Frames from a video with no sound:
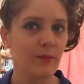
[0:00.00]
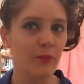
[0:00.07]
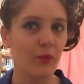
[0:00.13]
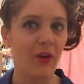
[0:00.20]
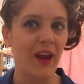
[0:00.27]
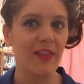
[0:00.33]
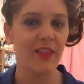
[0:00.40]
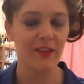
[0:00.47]

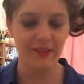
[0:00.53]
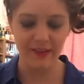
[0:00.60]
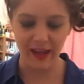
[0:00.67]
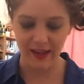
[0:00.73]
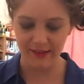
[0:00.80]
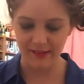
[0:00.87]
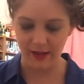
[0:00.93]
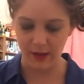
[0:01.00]
red that
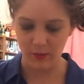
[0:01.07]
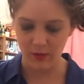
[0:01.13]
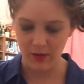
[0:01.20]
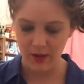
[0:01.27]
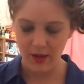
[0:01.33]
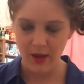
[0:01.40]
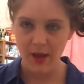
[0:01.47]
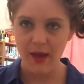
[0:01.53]
stands
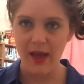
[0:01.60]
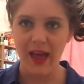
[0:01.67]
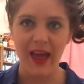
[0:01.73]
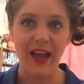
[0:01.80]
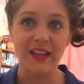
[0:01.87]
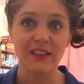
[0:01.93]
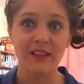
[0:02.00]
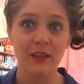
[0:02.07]
out
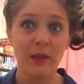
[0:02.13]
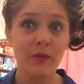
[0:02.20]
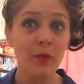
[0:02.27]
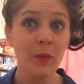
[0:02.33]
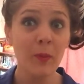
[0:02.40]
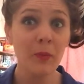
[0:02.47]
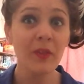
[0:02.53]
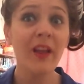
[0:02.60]
and for
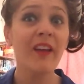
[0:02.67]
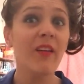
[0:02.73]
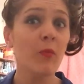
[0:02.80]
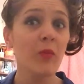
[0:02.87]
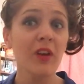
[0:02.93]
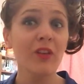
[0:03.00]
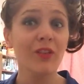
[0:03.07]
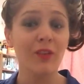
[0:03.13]
people that are
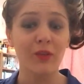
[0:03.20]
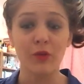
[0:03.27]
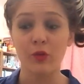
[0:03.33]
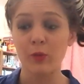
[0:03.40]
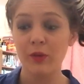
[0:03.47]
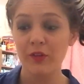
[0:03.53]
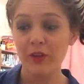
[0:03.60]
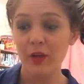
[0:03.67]
ambitious
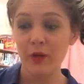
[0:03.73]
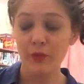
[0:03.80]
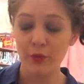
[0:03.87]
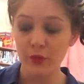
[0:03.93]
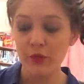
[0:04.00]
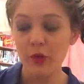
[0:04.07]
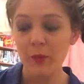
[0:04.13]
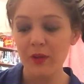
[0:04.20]
or want to go for
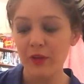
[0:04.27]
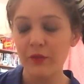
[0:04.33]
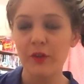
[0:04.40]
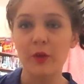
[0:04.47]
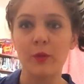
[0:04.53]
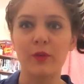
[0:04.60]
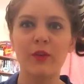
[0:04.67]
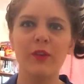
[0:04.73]
a job
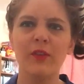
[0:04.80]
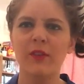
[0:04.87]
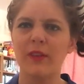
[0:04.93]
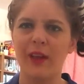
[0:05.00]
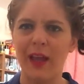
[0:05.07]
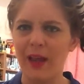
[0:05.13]
interview or just